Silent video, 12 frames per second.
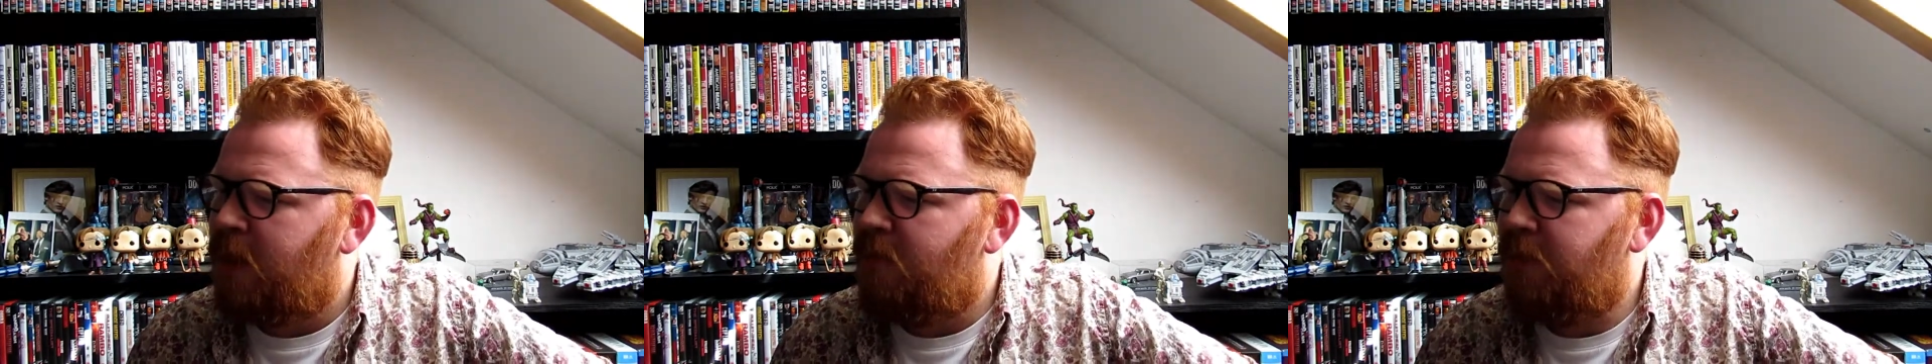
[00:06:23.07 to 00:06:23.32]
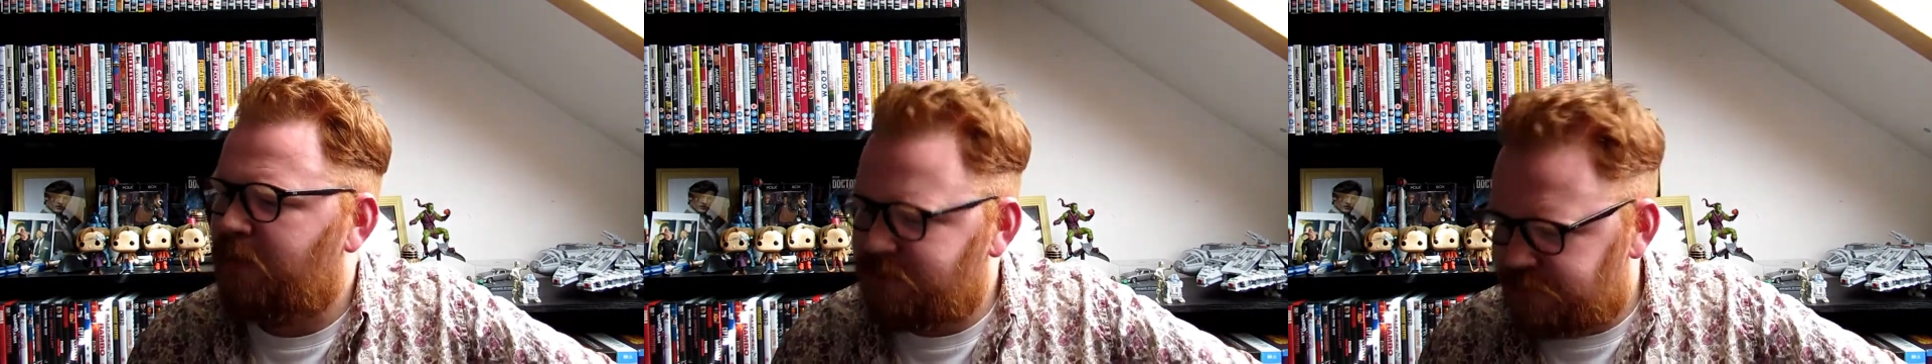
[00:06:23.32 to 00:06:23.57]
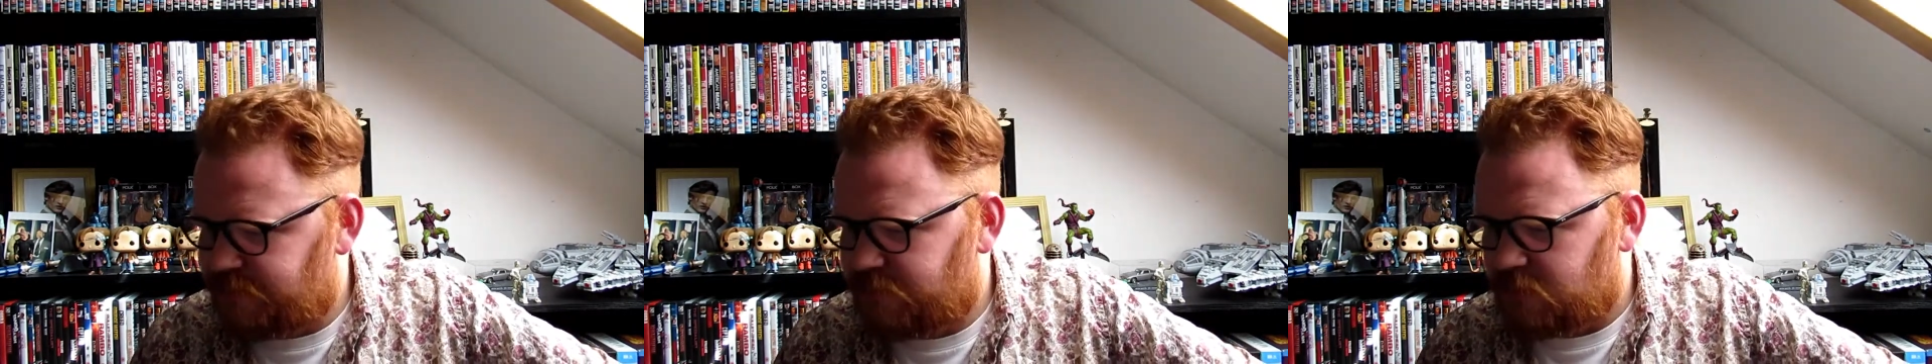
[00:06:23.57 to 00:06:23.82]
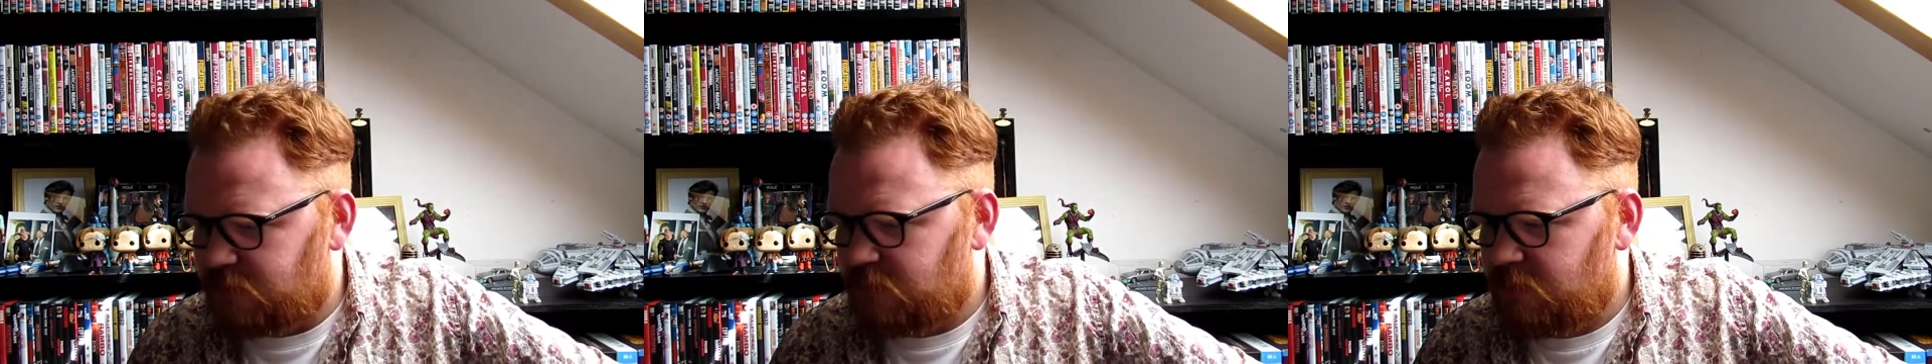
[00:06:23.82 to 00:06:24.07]
But
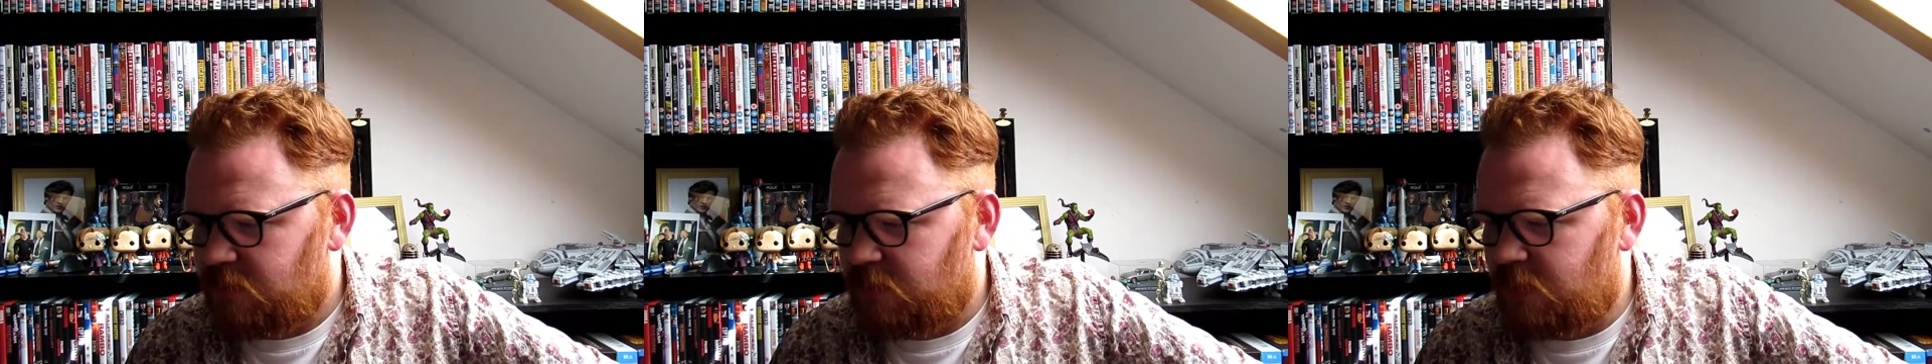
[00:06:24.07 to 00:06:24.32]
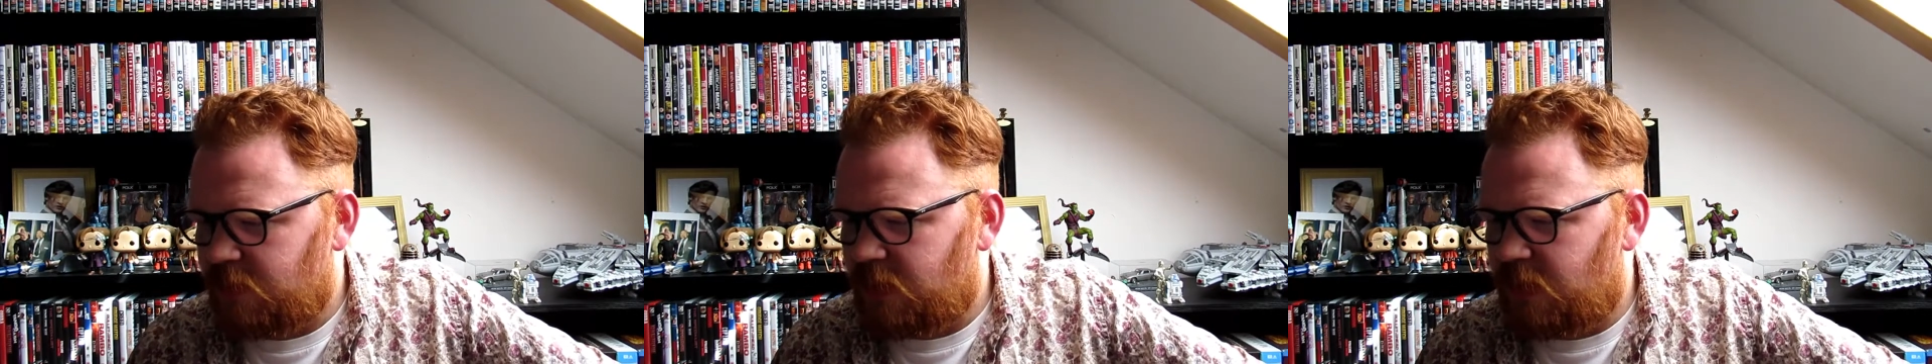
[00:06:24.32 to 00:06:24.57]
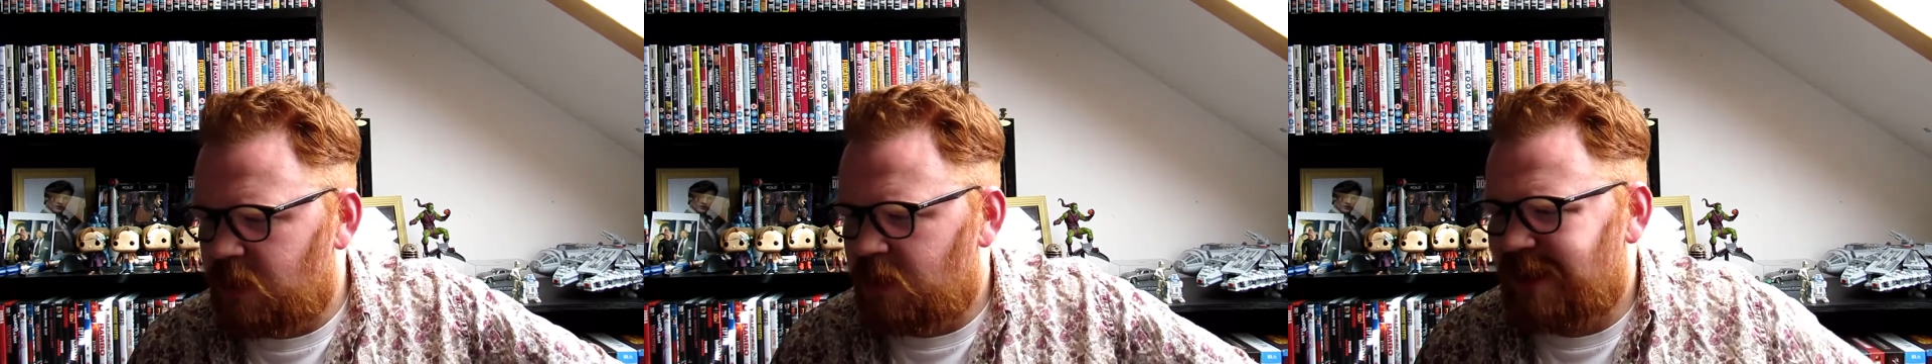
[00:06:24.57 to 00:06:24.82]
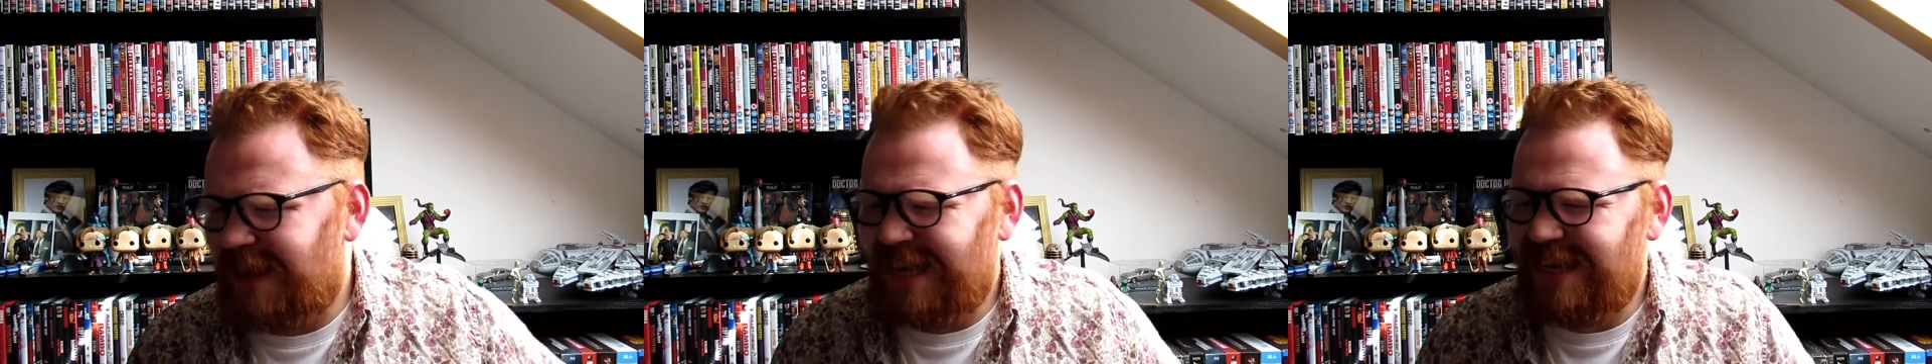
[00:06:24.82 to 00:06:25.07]

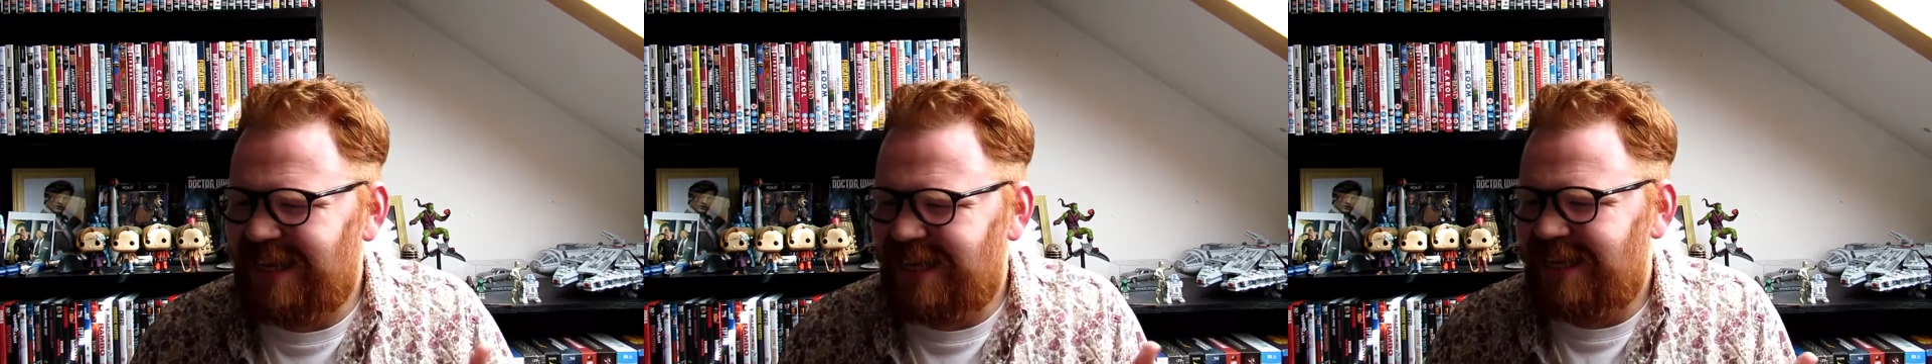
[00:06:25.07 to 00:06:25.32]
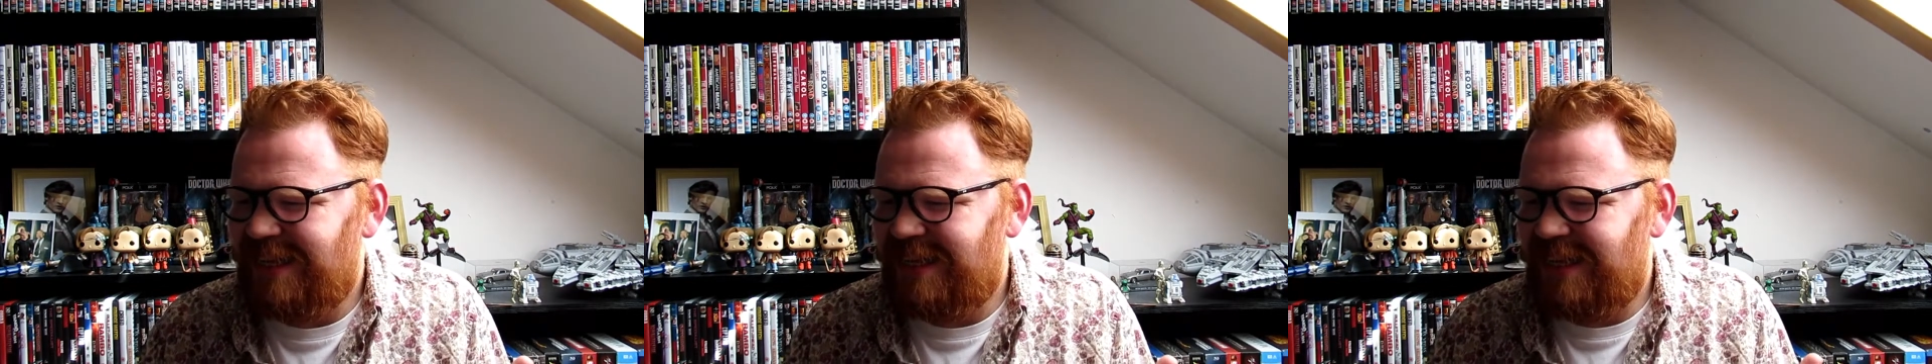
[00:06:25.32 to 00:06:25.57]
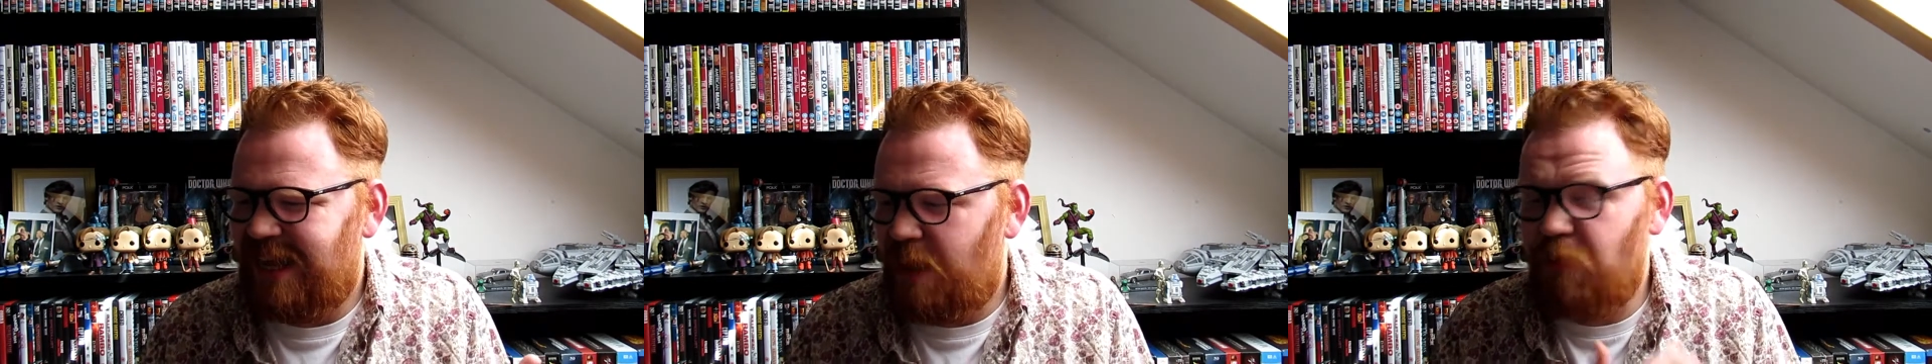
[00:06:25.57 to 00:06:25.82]
I'm